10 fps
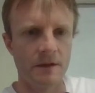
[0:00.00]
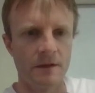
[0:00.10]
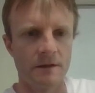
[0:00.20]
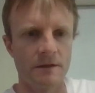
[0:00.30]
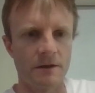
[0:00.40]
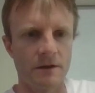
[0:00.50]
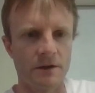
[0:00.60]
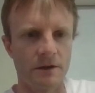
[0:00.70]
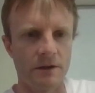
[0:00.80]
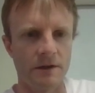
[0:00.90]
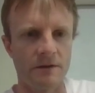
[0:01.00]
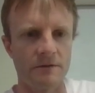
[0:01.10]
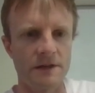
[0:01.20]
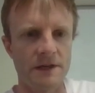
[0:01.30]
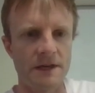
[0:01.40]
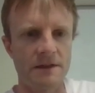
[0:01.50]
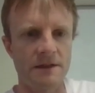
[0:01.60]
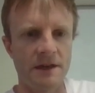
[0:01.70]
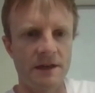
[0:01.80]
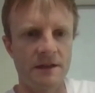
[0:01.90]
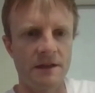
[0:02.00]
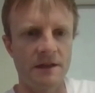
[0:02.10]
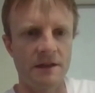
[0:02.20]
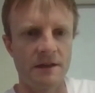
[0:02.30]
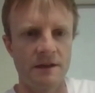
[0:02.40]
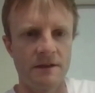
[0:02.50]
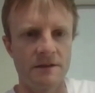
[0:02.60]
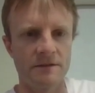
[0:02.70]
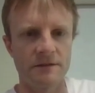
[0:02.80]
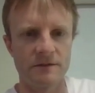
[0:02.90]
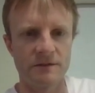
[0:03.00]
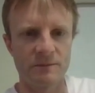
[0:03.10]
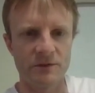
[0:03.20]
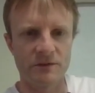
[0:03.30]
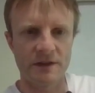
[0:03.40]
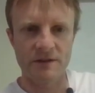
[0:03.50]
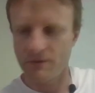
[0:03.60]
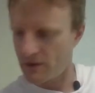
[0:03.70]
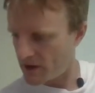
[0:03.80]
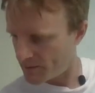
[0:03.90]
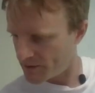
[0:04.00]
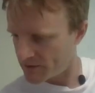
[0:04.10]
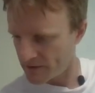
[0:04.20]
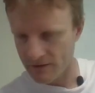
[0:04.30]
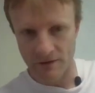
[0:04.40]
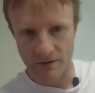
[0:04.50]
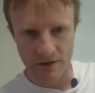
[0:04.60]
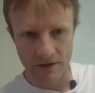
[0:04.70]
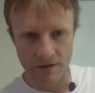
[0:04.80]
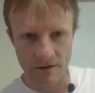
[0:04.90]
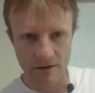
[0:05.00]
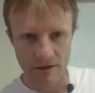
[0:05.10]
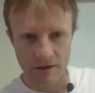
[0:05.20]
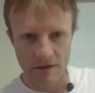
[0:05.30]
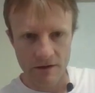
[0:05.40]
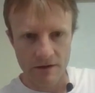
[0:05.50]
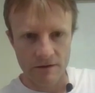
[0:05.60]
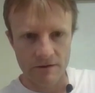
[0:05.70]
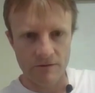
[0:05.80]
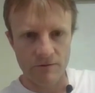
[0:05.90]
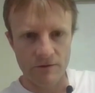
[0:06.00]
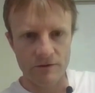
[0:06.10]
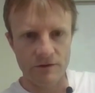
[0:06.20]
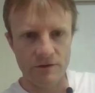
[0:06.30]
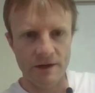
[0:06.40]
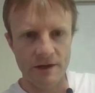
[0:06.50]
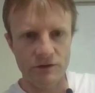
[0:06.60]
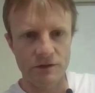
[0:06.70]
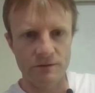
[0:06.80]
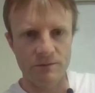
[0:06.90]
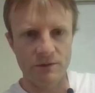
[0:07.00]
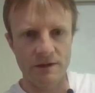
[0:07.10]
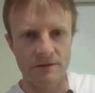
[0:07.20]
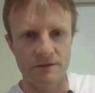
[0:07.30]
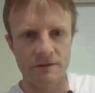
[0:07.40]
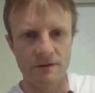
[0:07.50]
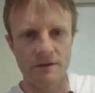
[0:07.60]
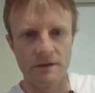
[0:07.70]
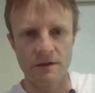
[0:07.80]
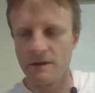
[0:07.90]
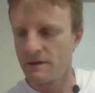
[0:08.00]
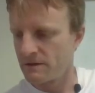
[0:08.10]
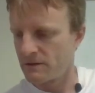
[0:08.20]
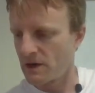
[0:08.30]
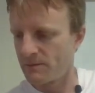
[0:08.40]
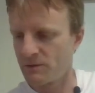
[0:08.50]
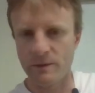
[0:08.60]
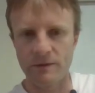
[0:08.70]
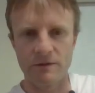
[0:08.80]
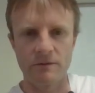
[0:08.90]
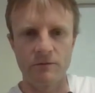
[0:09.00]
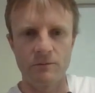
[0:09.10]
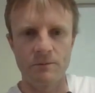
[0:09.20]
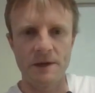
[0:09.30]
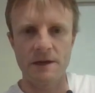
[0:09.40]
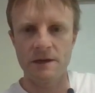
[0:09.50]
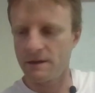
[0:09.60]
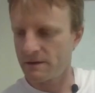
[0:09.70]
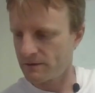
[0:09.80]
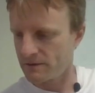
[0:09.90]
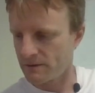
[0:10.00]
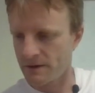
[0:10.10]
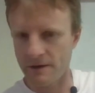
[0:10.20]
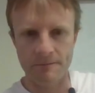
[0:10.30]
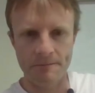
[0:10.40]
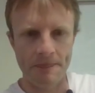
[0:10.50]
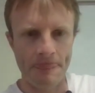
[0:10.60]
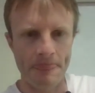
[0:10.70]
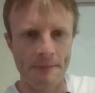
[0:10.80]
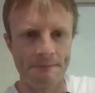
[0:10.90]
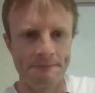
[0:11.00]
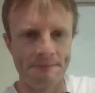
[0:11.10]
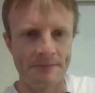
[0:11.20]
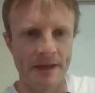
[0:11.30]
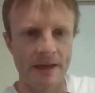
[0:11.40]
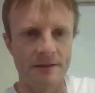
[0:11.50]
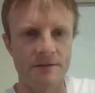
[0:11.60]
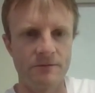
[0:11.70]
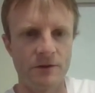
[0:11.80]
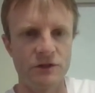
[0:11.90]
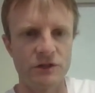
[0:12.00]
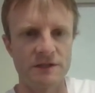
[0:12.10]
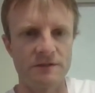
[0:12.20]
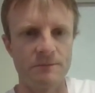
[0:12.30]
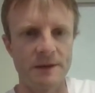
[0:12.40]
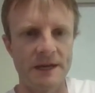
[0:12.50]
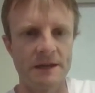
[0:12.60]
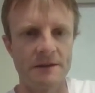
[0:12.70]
The curl of E, then, I think this is supposed to have opposite sign to the first equation, plus the time derivative of B is 0, and the divergence of B